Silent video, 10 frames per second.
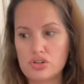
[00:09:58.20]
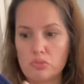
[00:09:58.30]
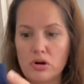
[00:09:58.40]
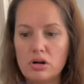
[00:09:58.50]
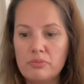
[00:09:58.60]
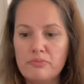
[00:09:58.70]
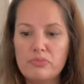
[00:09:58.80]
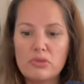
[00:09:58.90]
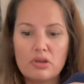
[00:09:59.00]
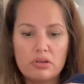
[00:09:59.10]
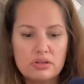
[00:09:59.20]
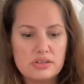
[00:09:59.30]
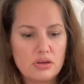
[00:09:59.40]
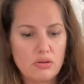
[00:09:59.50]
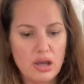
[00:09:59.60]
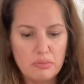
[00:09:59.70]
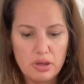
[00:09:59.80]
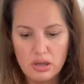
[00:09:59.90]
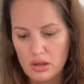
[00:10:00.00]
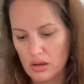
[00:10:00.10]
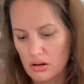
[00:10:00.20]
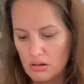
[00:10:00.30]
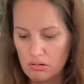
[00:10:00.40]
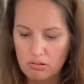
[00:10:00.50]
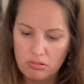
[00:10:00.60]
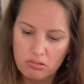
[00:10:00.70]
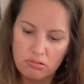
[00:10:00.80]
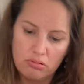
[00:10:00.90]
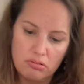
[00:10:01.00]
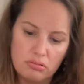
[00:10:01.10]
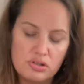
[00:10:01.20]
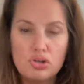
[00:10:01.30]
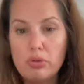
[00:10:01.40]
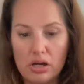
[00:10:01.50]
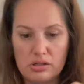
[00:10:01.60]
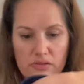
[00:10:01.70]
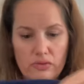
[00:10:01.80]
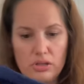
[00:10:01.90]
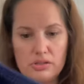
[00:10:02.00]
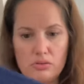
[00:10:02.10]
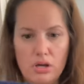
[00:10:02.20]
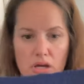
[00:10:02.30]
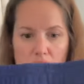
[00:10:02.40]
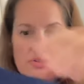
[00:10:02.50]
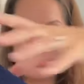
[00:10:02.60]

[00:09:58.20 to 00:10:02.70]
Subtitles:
more. So I paid $2 for these, okay? These are